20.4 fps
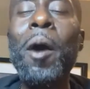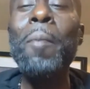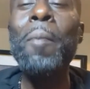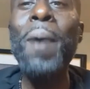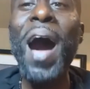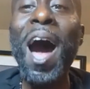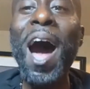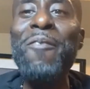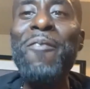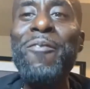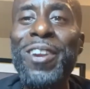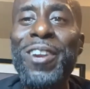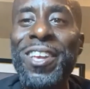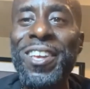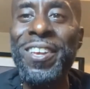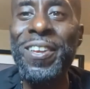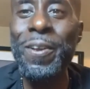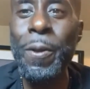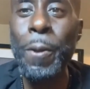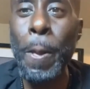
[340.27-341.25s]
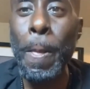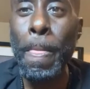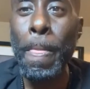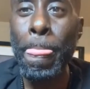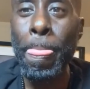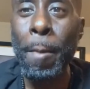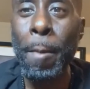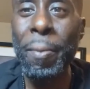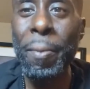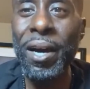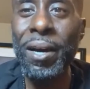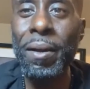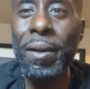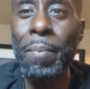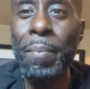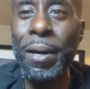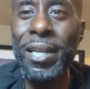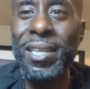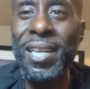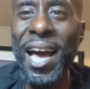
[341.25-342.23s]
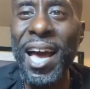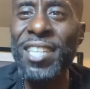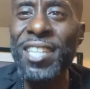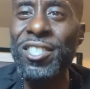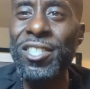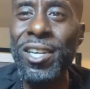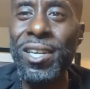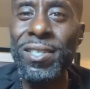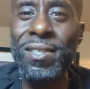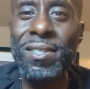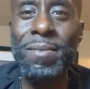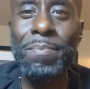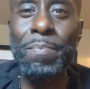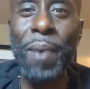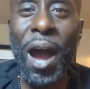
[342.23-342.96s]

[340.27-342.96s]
poverty, but not just